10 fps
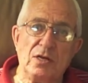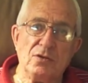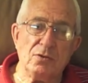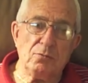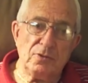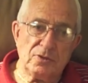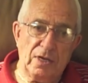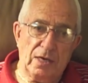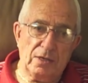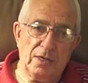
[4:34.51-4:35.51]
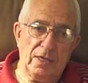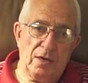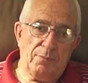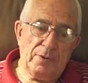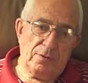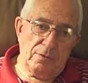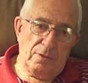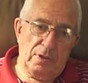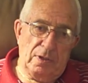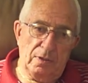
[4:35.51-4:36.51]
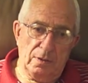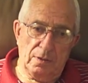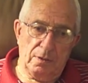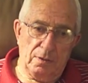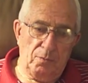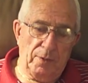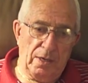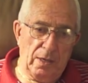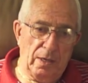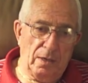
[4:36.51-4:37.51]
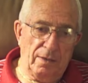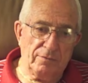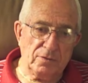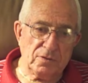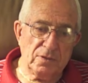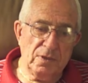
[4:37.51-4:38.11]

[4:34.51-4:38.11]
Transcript: until we started to get up into the a little bit higher levels,